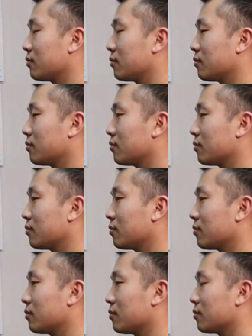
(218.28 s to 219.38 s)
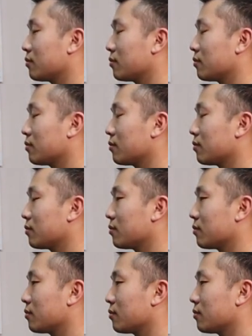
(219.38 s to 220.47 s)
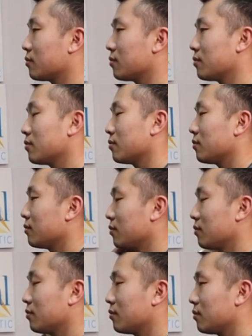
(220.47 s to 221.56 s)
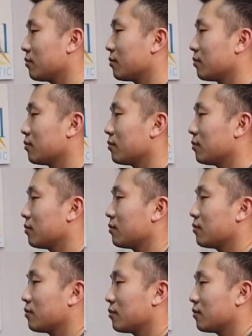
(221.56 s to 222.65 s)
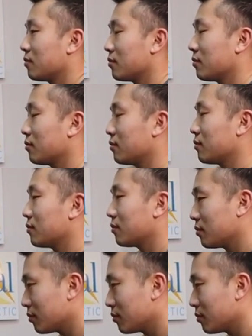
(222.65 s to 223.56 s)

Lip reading: No words are spoken by the person on screen.